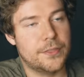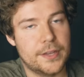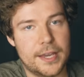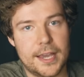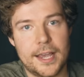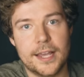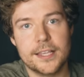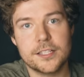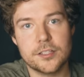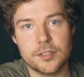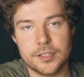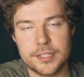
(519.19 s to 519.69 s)
The
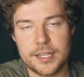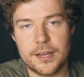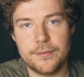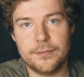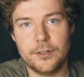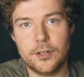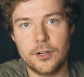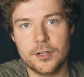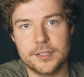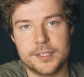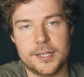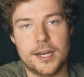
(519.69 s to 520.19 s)
Hazel Dev
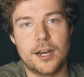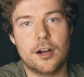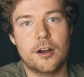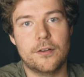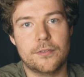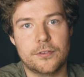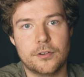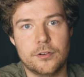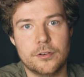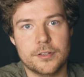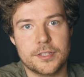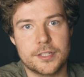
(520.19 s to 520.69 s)
logs are
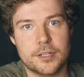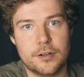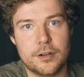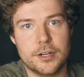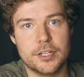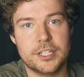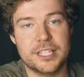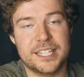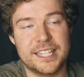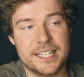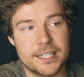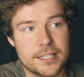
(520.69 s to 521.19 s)
of course
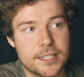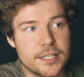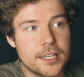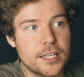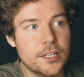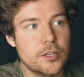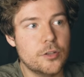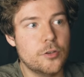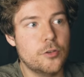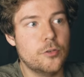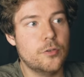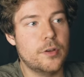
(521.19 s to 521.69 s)
going to
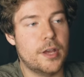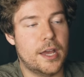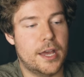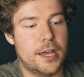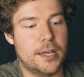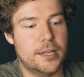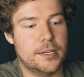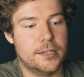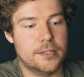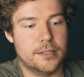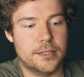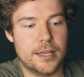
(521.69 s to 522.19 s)
continue
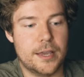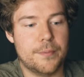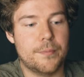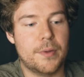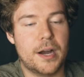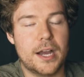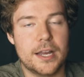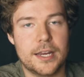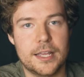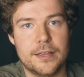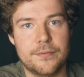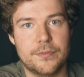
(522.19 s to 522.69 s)
and they
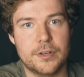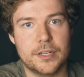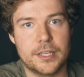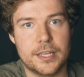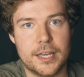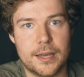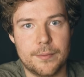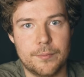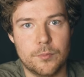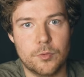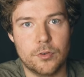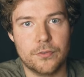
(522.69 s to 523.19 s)
might even
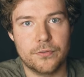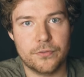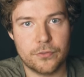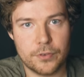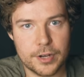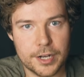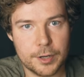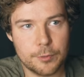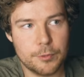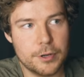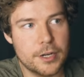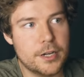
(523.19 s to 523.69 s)
get more
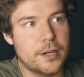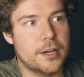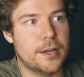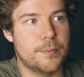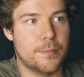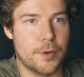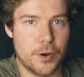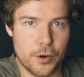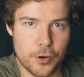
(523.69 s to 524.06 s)
frequent, I'm